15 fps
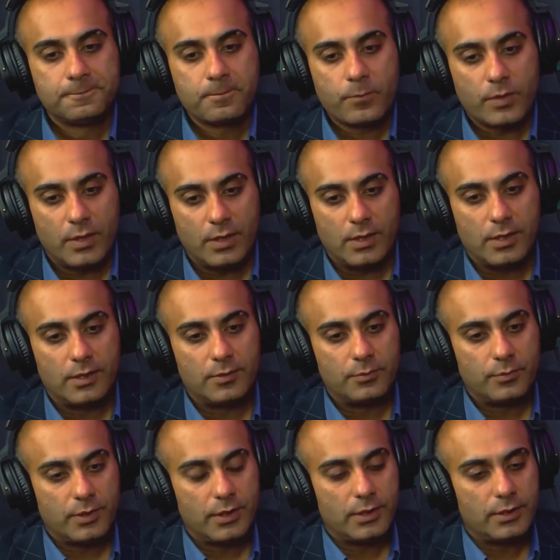
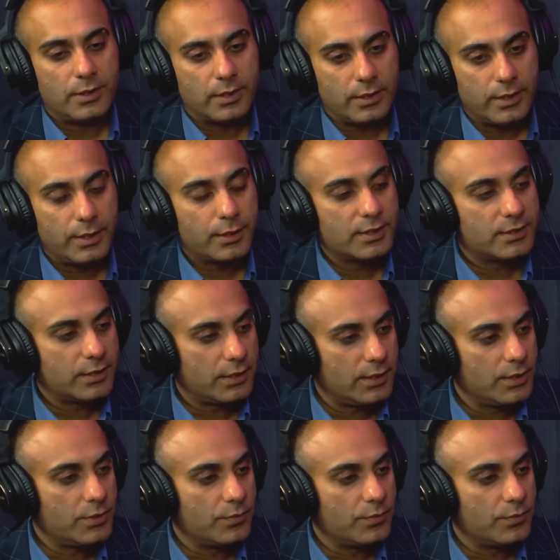the clinical study